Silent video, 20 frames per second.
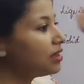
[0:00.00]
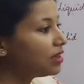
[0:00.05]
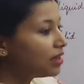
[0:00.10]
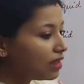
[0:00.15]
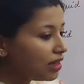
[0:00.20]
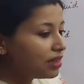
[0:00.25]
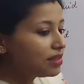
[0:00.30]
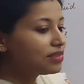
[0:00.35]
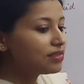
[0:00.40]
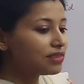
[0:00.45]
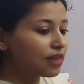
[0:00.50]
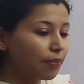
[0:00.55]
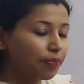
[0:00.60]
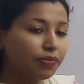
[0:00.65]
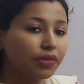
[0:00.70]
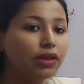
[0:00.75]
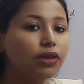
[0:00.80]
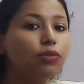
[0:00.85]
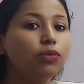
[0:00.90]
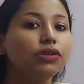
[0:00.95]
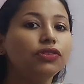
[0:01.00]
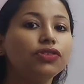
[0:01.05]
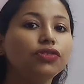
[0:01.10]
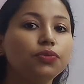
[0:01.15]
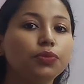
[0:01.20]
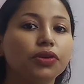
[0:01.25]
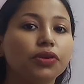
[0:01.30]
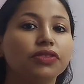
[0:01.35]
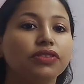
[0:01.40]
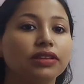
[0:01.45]
is something which is
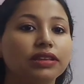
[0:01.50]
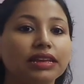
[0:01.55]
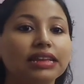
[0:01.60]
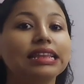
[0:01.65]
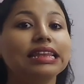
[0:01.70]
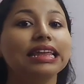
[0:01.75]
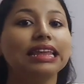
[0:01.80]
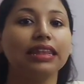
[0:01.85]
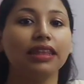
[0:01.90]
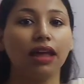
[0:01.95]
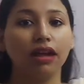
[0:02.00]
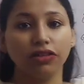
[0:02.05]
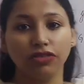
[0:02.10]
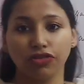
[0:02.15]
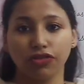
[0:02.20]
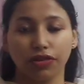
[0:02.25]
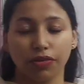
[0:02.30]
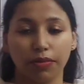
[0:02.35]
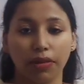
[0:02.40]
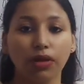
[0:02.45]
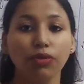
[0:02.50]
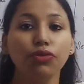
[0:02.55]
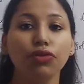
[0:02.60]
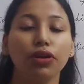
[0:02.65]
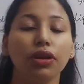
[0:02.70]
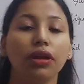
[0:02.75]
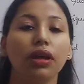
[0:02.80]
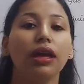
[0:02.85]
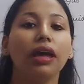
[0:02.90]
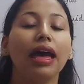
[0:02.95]
present in larger
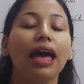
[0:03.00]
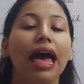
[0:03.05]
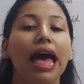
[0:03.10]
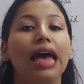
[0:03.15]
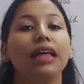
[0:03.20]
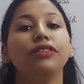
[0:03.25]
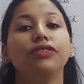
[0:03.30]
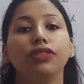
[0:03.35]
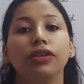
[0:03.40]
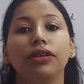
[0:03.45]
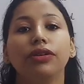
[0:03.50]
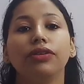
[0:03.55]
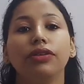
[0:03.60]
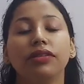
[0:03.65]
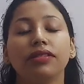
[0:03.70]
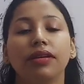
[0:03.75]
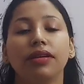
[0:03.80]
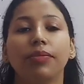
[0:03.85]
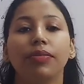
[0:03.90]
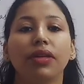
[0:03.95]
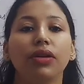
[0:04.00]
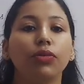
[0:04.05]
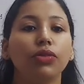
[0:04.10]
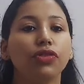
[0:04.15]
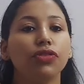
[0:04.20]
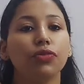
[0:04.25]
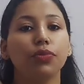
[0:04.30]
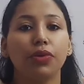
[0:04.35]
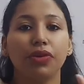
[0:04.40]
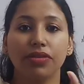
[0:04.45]
amount and solute is something which
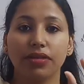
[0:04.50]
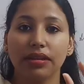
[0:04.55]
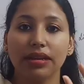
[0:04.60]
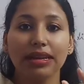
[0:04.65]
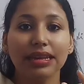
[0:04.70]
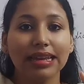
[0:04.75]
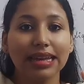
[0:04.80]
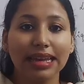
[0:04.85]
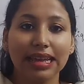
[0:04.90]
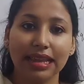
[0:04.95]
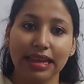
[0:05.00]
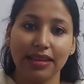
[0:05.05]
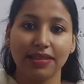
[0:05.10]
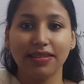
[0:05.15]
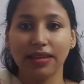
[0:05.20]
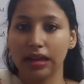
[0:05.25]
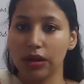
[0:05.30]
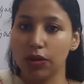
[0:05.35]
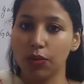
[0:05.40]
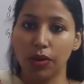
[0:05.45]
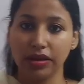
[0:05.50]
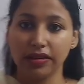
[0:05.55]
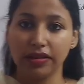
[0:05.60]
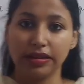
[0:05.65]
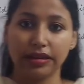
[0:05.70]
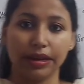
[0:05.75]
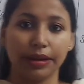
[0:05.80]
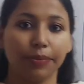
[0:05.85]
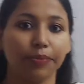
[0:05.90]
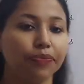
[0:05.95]
is present in lesser
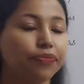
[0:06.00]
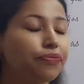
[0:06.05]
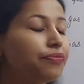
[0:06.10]
quantity.